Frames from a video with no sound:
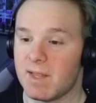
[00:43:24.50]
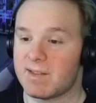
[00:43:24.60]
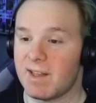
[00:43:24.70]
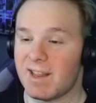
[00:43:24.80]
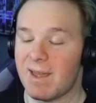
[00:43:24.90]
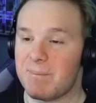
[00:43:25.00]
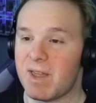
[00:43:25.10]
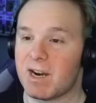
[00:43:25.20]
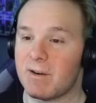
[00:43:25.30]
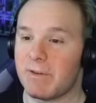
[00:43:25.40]
It's gonna get
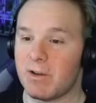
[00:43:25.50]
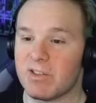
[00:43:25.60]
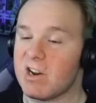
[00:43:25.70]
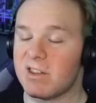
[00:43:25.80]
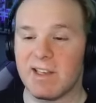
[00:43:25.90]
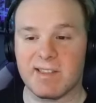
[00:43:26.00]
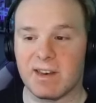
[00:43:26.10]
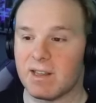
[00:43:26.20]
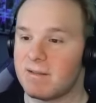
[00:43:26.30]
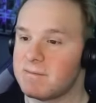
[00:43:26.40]
bigger if you don't start listening.